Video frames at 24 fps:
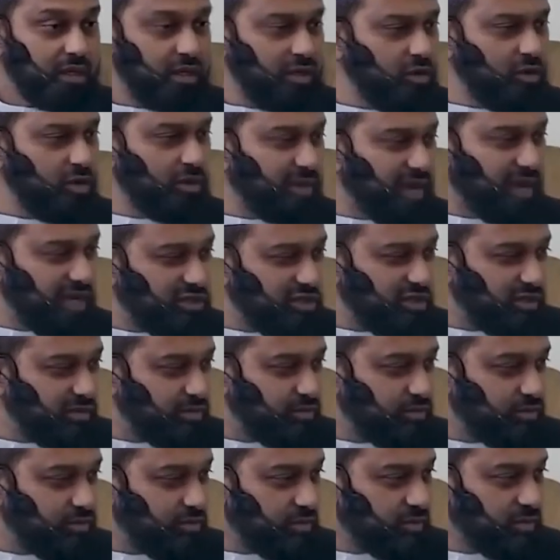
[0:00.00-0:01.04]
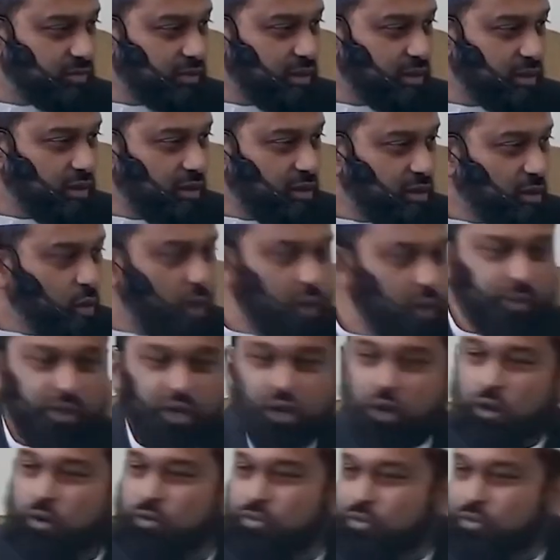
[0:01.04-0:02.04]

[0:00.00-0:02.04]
Can you imagine? When we